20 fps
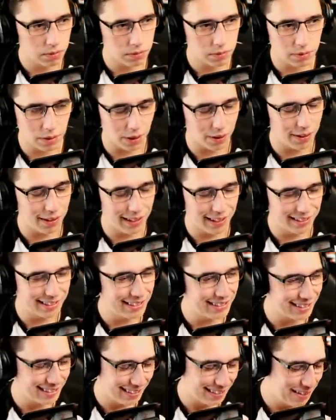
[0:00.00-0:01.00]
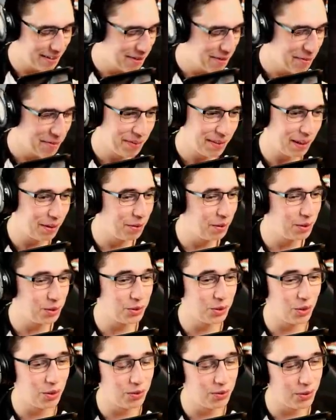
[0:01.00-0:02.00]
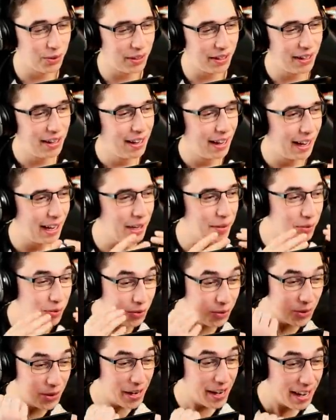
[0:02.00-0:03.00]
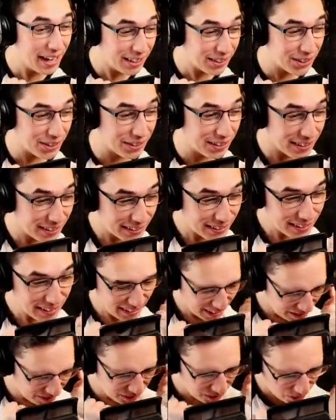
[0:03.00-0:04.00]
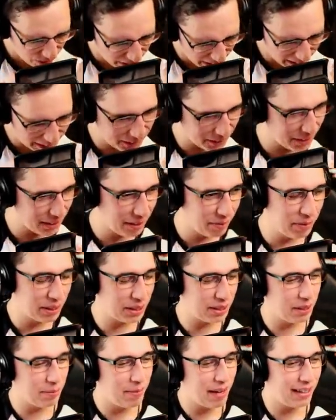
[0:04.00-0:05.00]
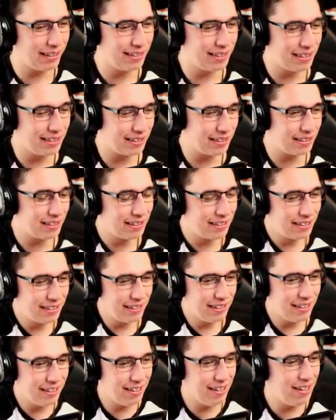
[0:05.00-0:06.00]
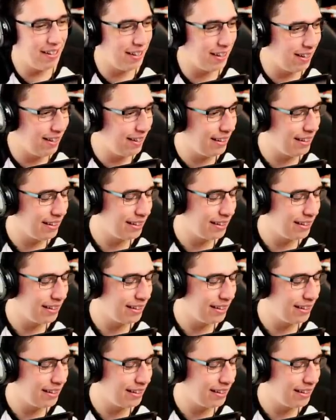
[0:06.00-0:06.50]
No, that was so funny. And I'm raging! Originally, Mr. Mantis! Ah!